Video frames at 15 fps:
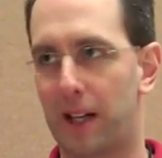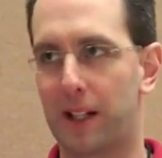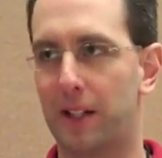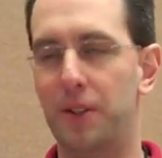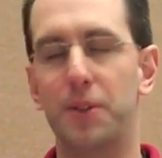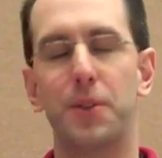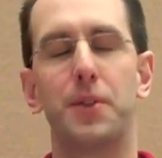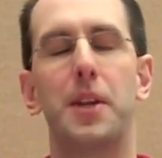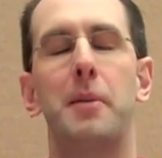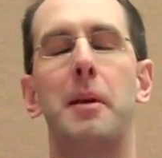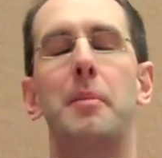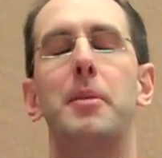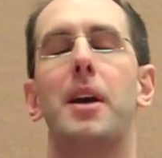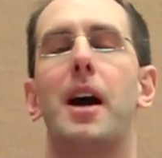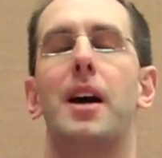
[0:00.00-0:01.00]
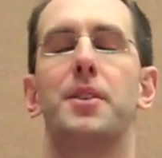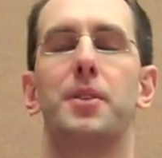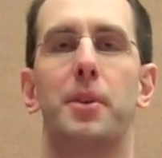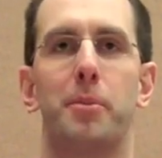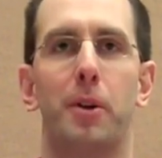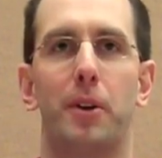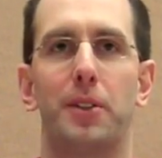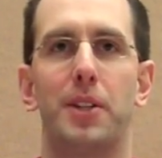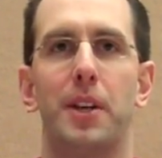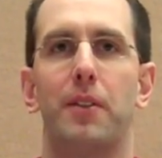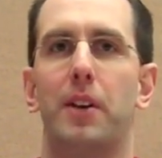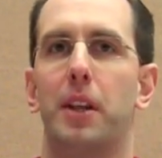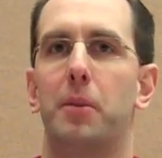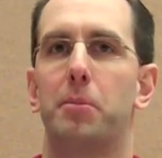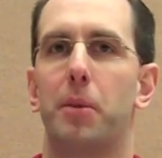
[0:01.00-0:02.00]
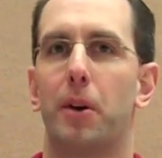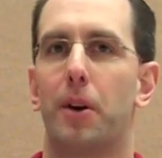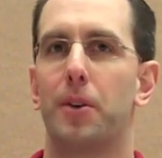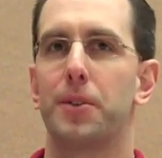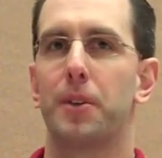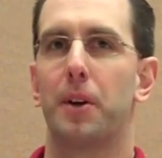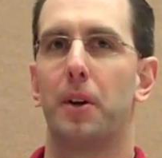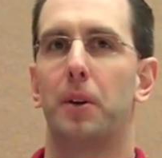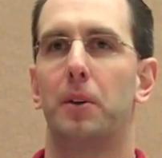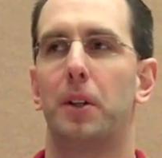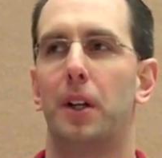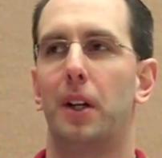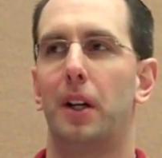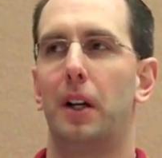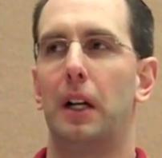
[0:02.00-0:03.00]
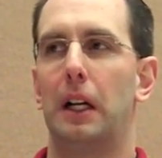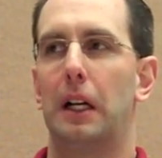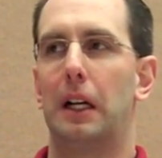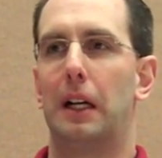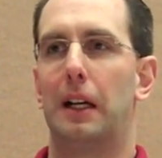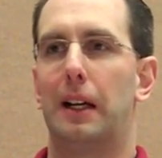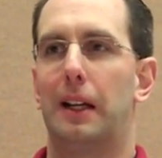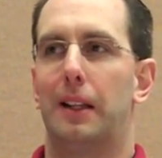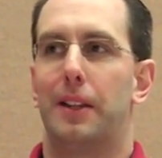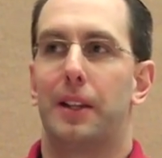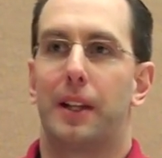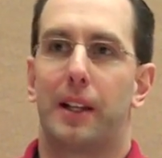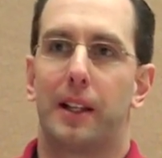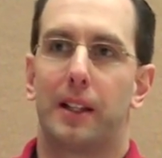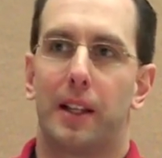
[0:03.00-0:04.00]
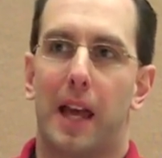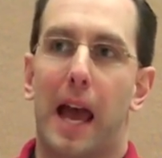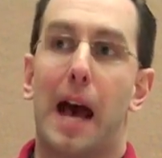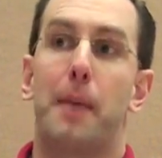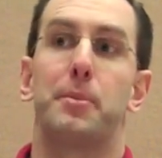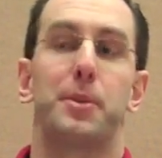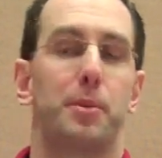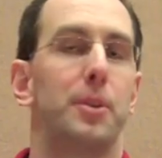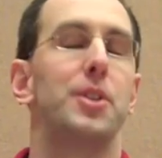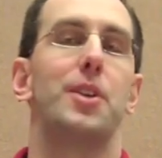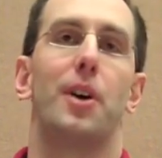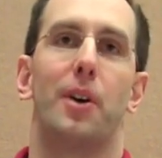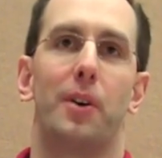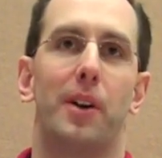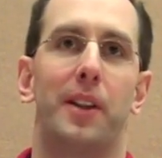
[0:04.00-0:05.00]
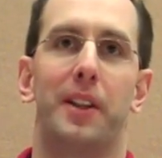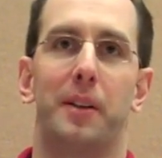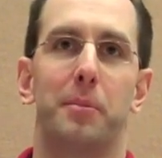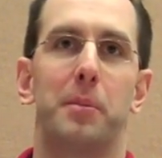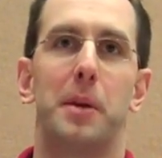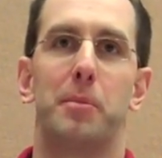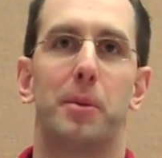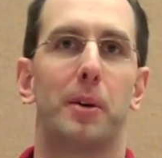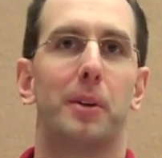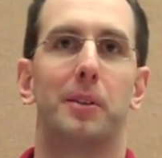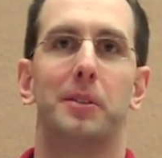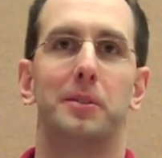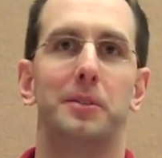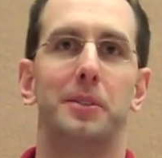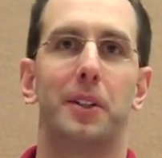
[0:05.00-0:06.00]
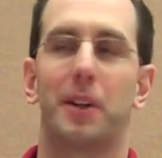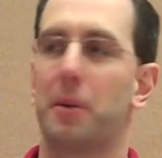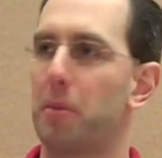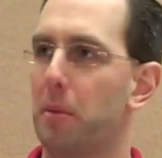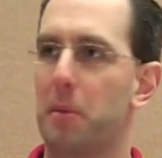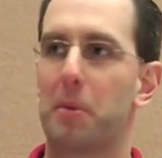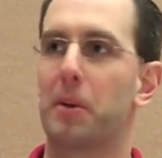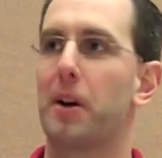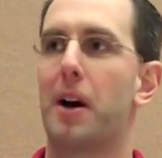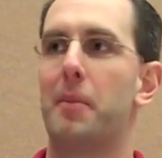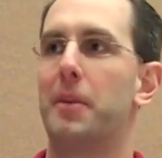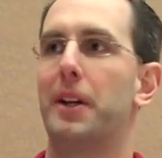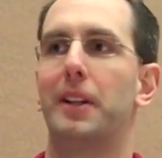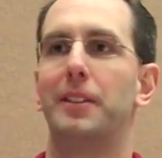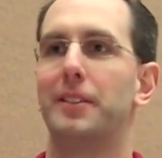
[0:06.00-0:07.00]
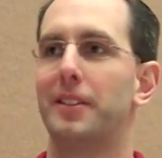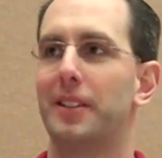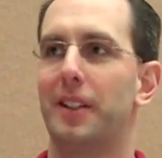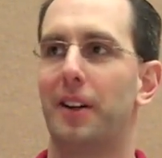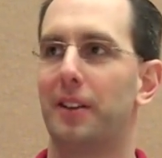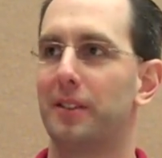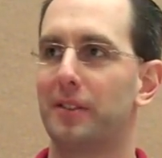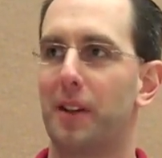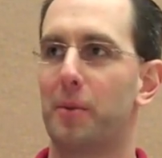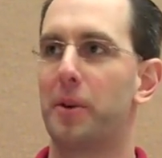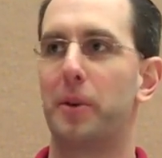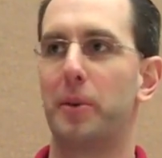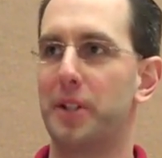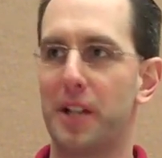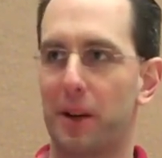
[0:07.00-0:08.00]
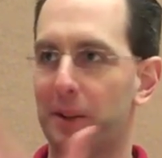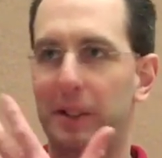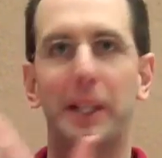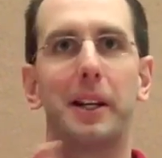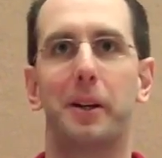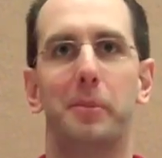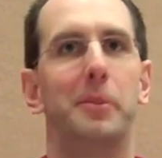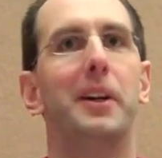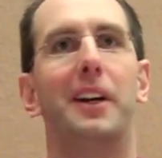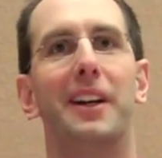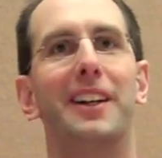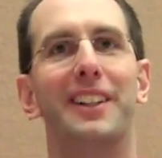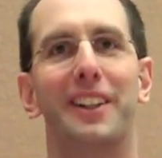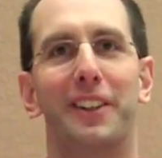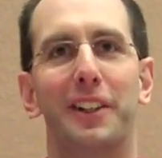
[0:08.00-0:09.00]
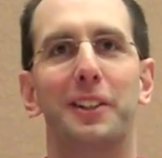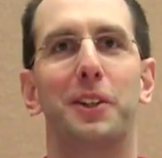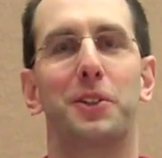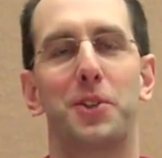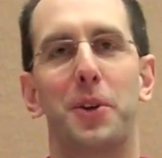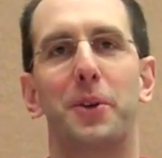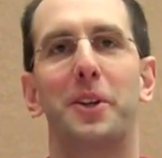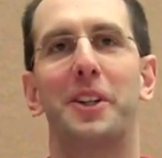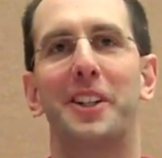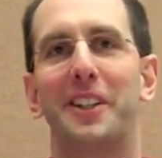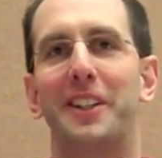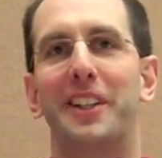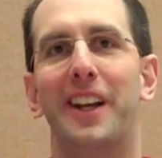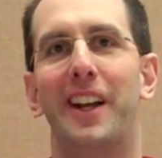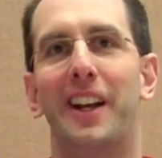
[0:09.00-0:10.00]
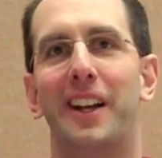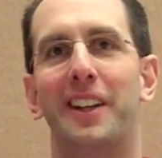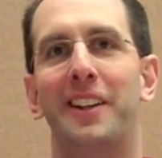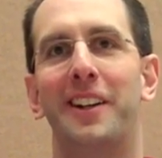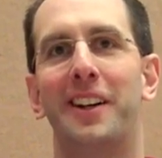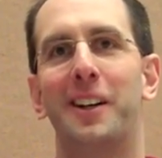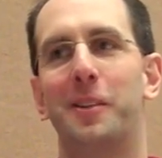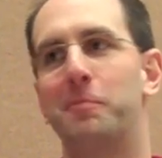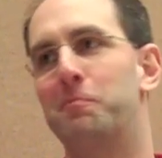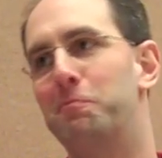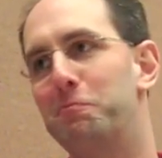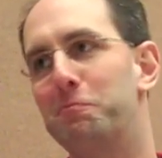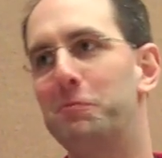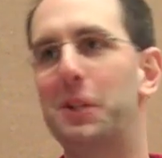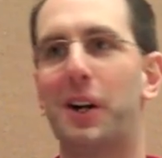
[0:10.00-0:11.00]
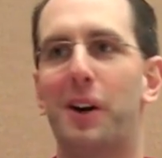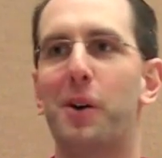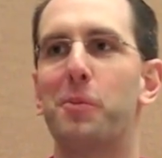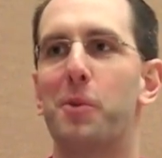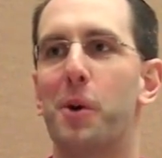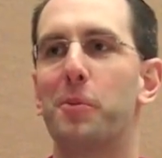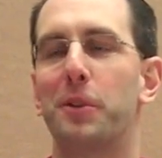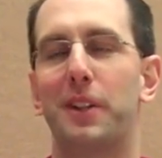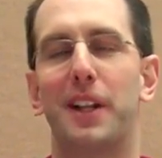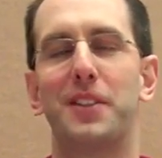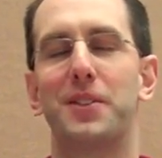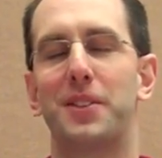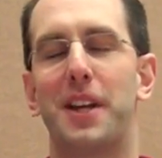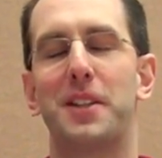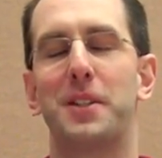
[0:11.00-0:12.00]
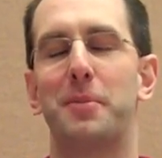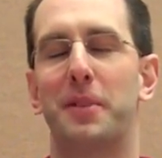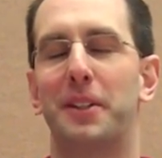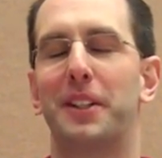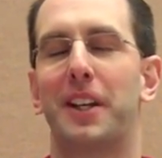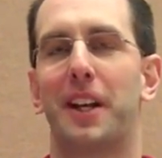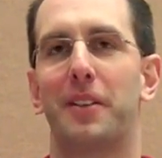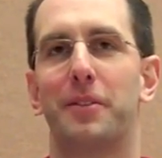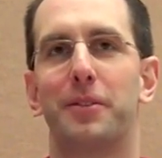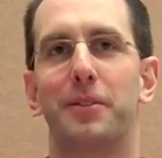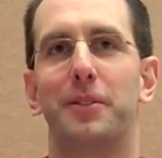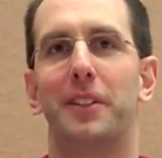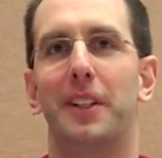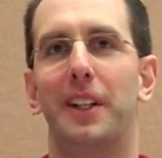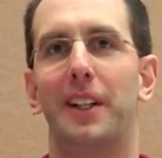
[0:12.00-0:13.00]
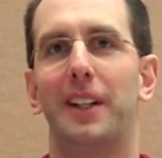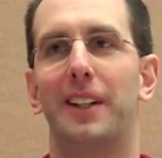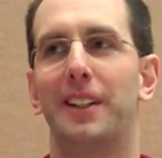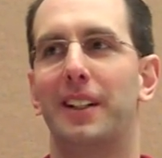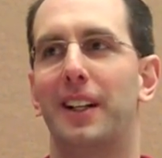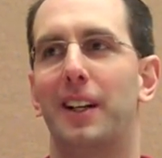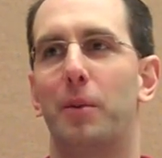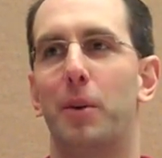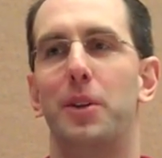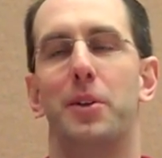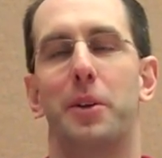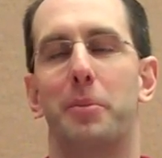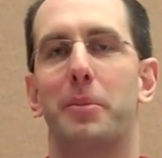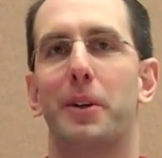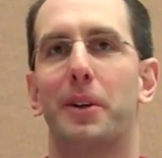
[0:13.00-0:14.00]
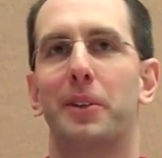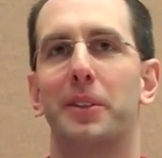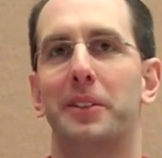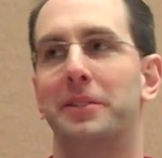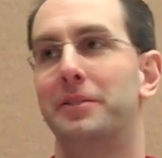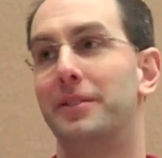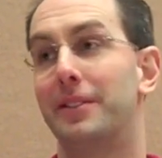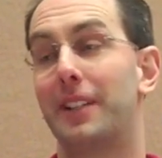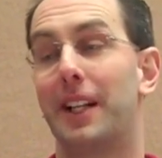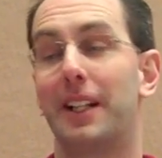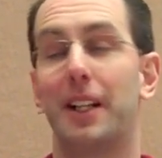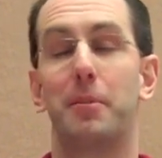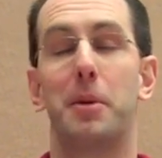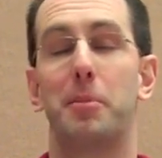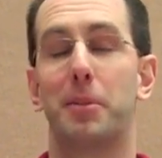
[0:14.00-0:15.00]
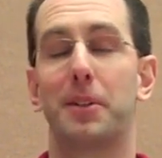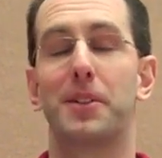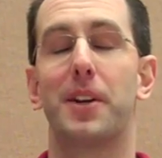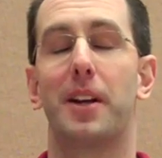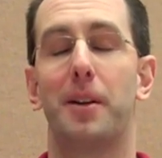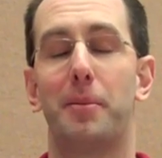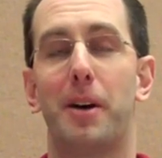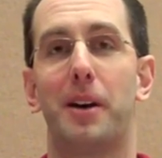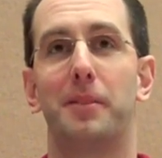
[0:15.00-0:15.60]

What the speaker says: can use the same APIs for the productivity, but also the apps we showed. I think a couple of people commented, I want to reach out and lick them. They look so good, and hopefully that's a testament to kind of what you can build and get people excited about.